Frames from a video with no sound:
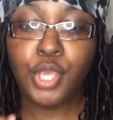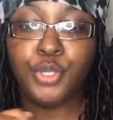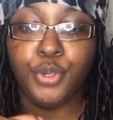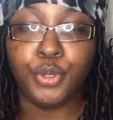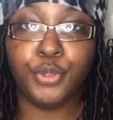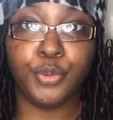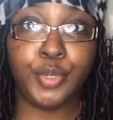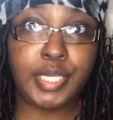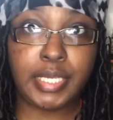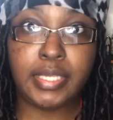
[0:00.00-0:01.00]
Your
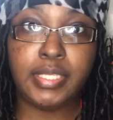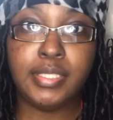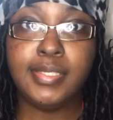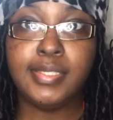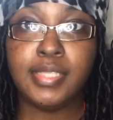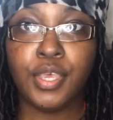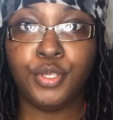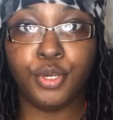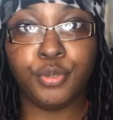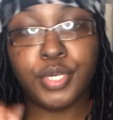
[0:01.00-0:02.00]
greens
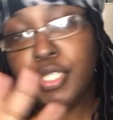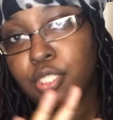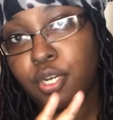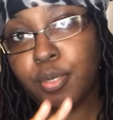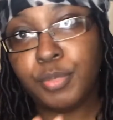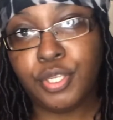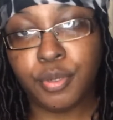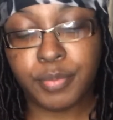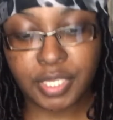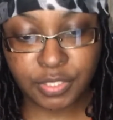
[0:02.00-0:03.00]
are going to be
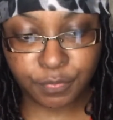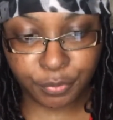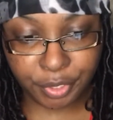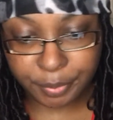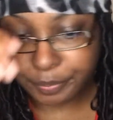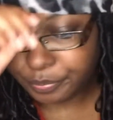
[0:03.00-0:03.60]
your best friend.